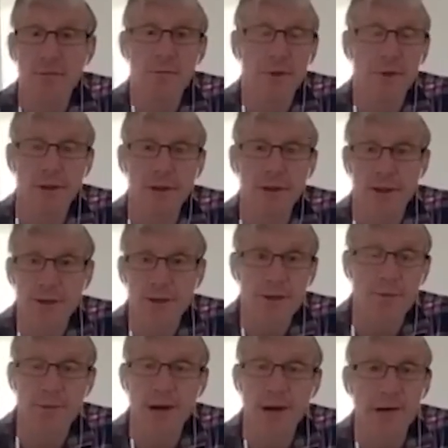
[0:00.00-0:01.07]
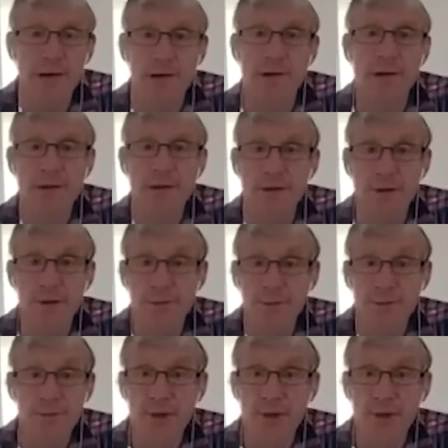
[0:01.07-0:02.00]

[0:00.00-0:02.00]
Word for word: buildings, the peregrines on